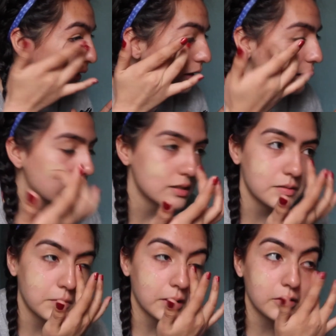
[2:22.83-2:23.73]
Like it
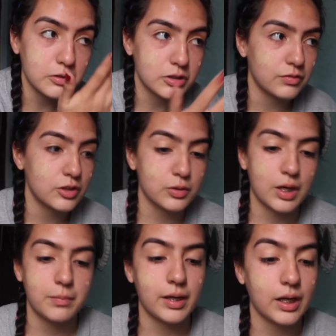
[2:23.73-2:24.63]
doesn't make a huge difference.
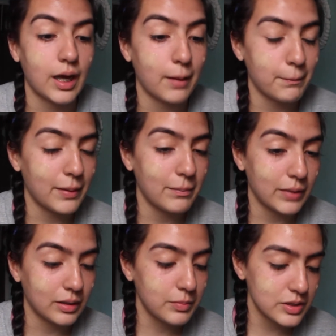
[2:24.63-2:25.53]
Okay, my my
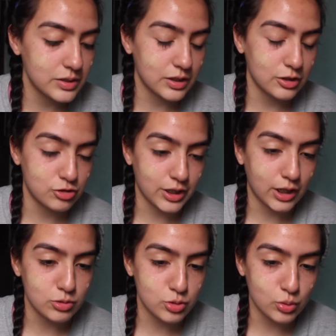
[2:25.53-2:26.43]
makeup is gonna dry
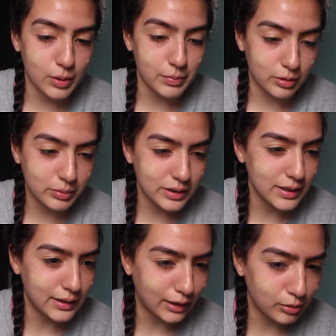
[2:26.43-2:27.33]
out, so I better blend
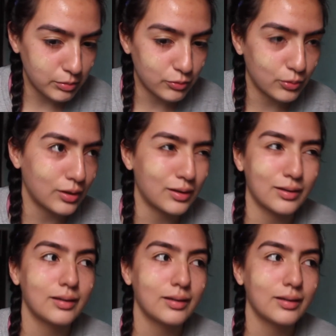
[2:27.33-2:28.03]
it now before